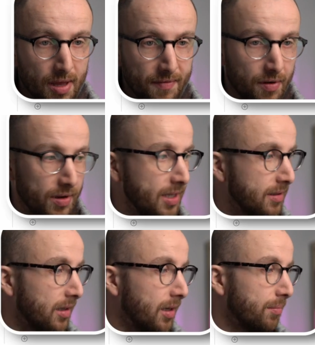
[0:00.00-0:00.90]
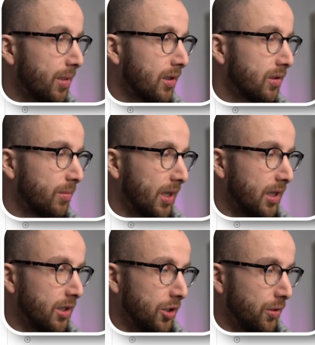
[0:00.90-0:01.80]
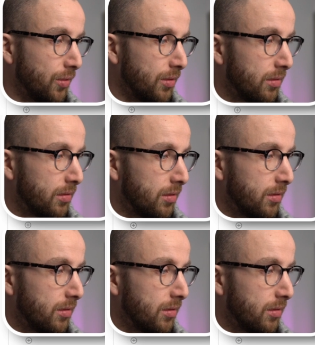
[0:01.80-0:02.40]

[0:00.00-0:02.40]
do that very easily because we can do